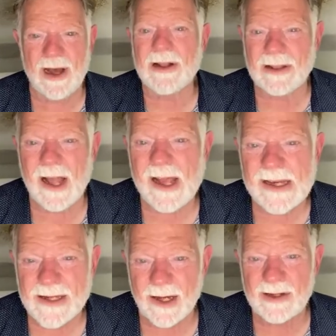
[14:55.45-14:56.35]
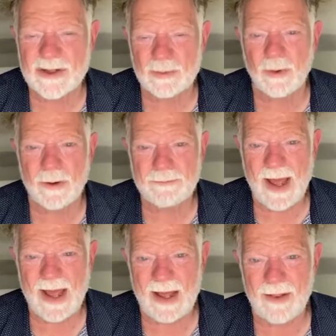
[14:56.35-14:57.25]
a light unto our
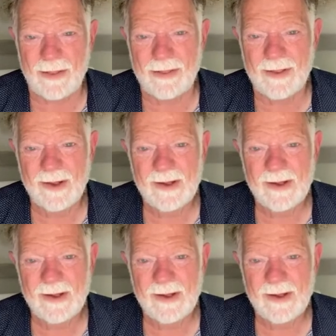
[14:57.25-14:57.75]
path.